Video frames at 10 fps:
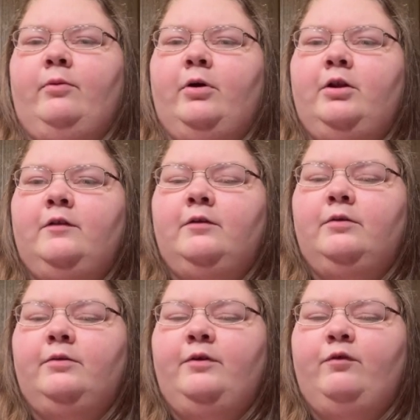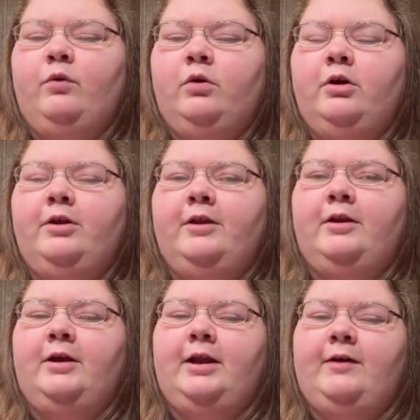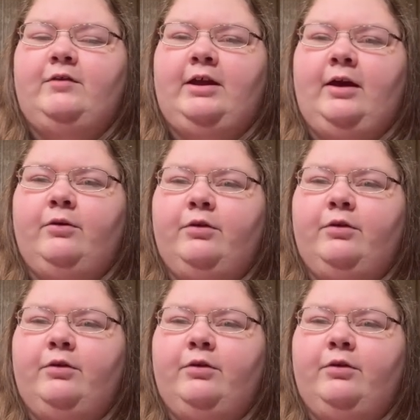1, 2, 3, 4, and then I'd have to count